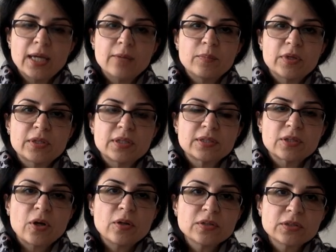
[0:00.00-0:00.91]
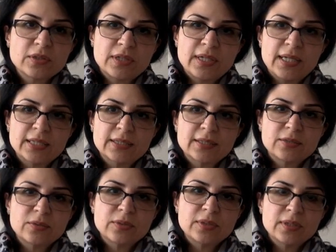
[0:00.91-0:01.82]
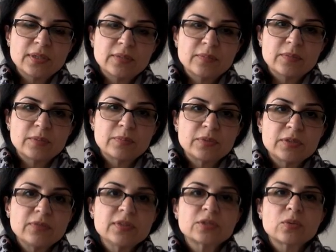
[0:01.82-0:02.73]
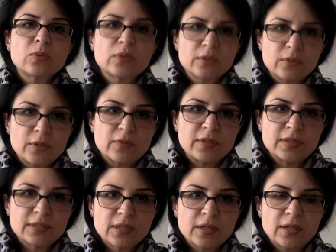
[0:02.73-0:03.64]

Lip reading: but it also connects us to the previous owner of these